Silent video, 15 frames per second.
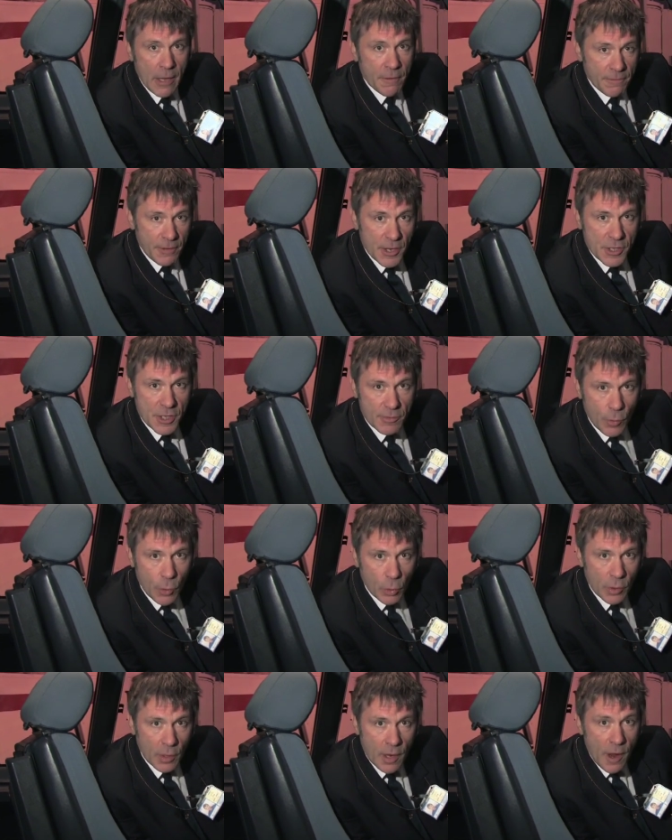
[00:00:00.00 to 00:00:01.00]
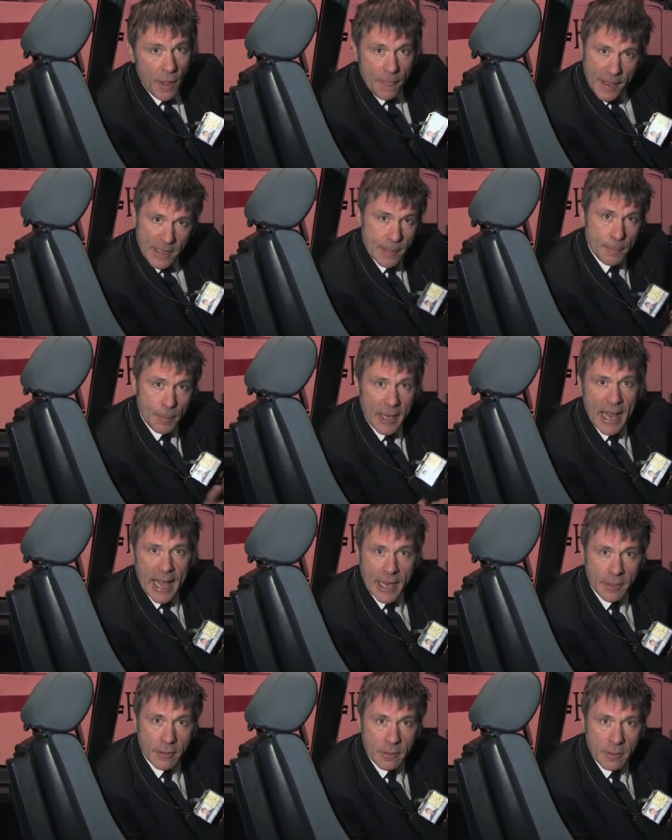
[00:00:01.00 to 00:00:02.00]
First of all, there's a
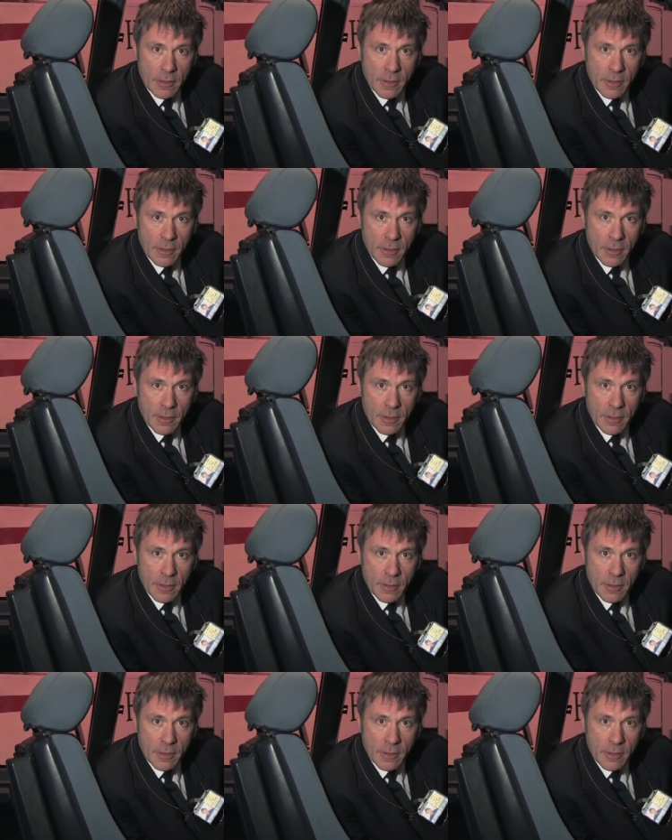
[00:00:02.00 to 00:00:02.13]
plan.